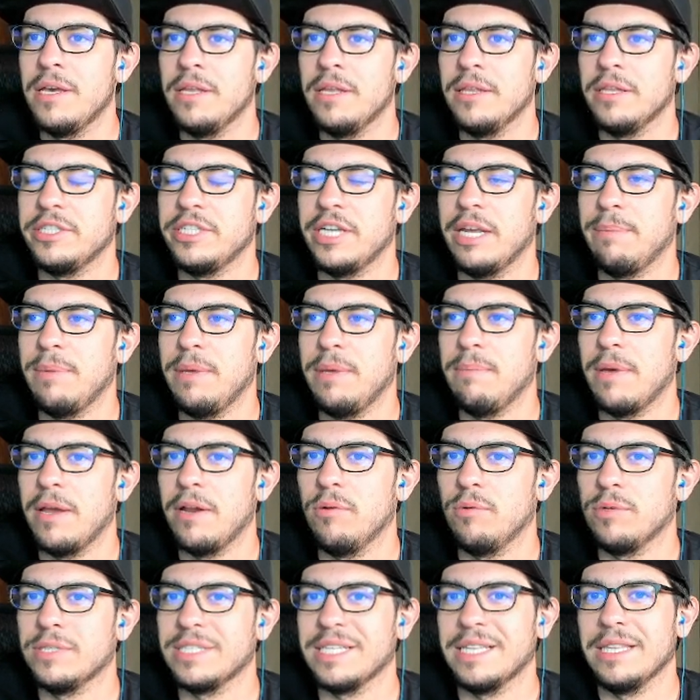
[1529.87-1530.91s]
JP meta
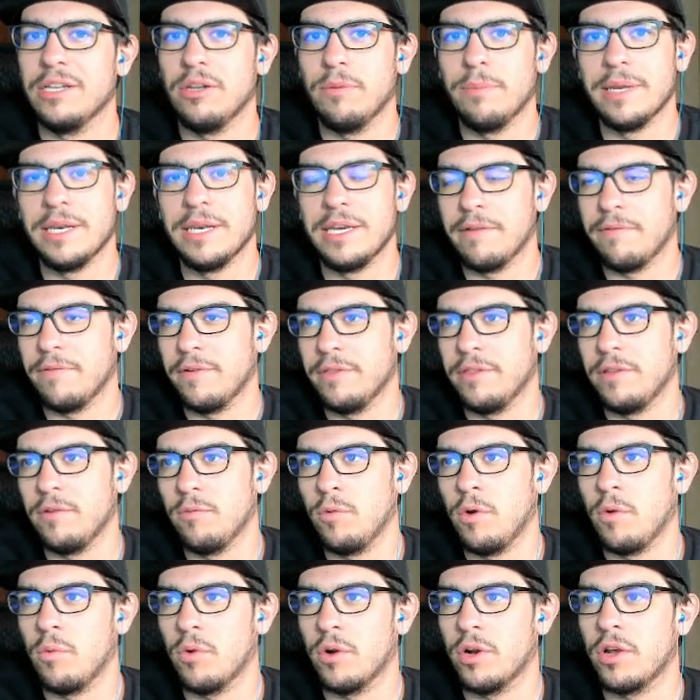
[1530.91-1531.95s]
was a little bit different than
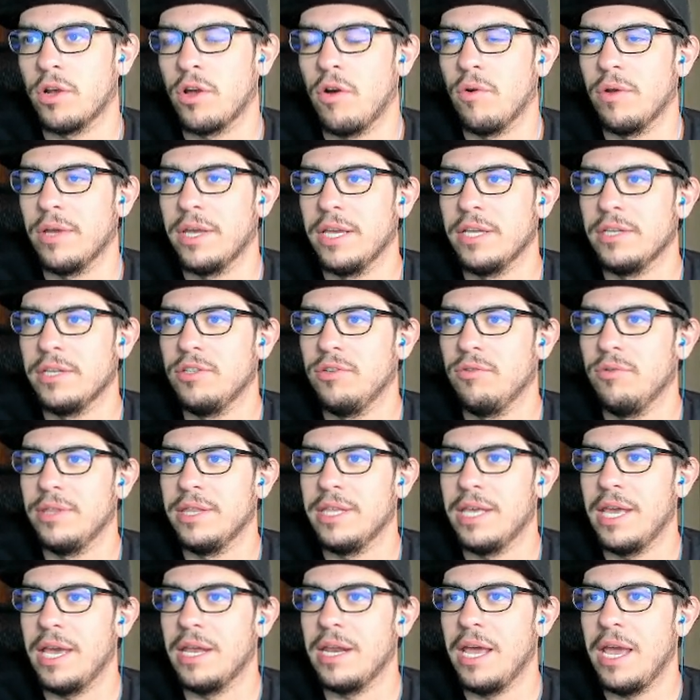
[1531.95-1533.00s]
what we're going into in
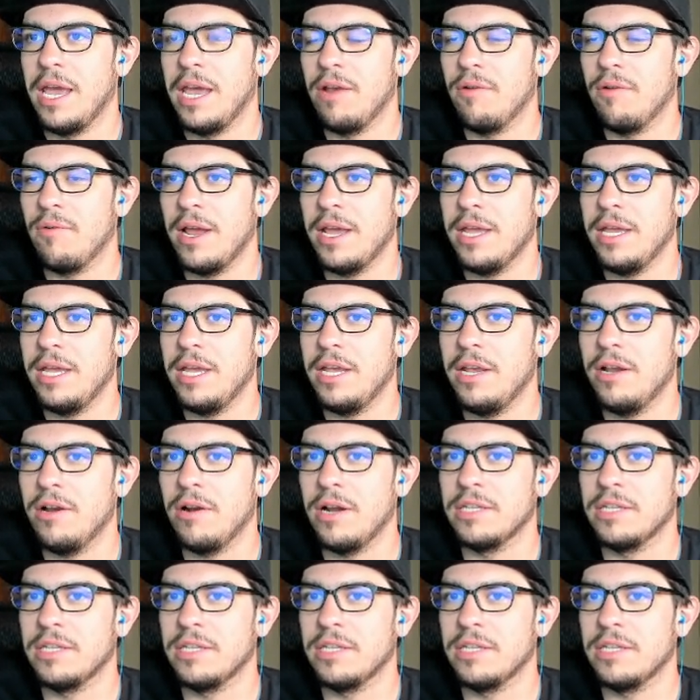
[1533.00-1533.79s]
the NA right here,